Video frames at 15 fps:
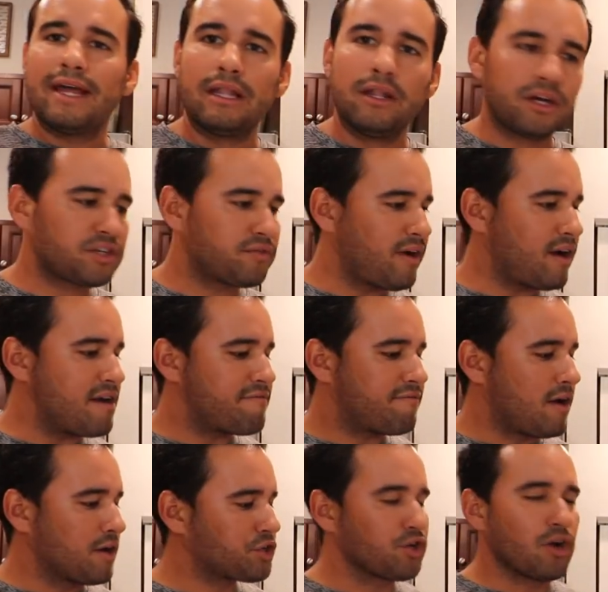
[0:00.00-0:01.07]
it looks very
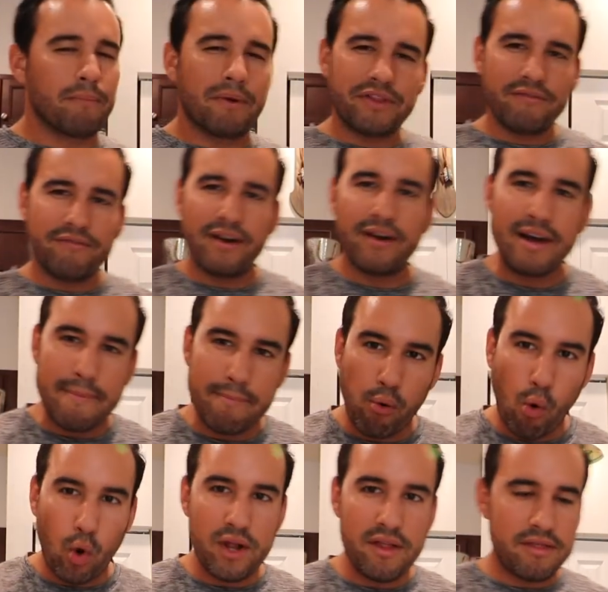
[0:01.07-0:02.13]
functional, but the very
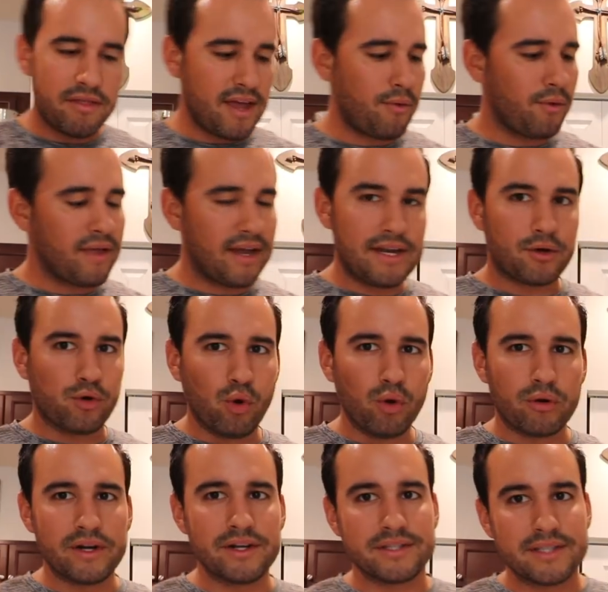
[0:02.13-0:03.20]
important thing with any
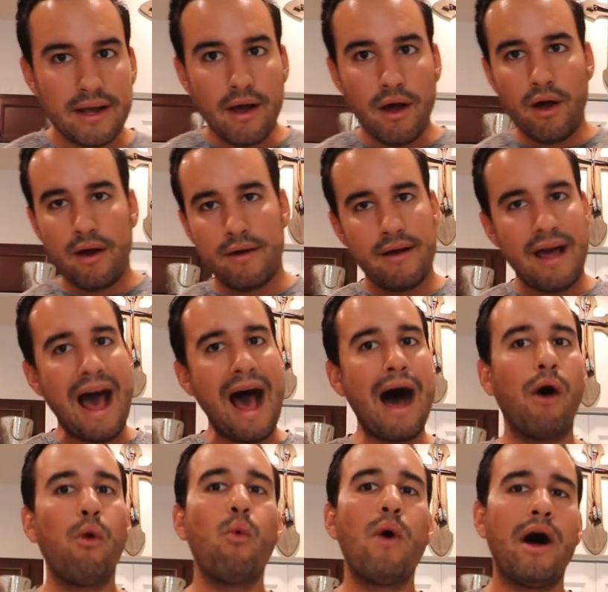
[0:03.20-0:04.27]
cooler is
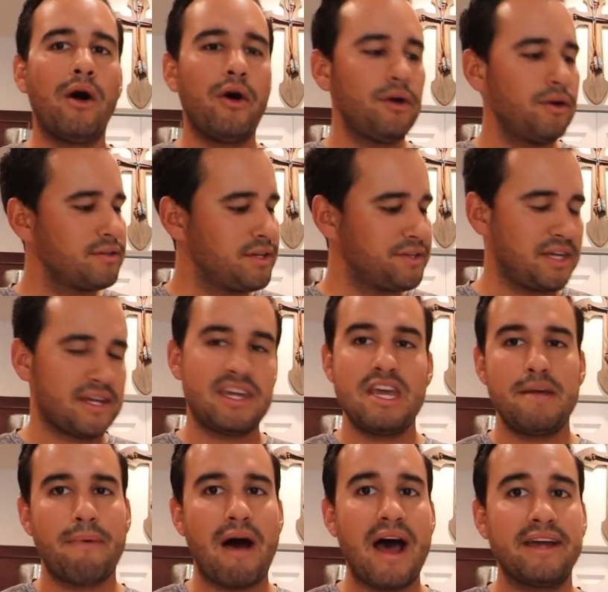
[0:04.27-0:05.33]
how well does it
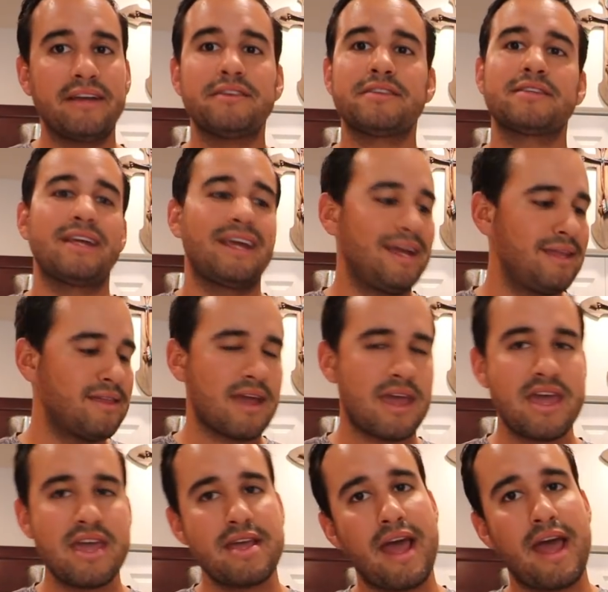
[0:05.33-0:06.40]
keep ice in the heat?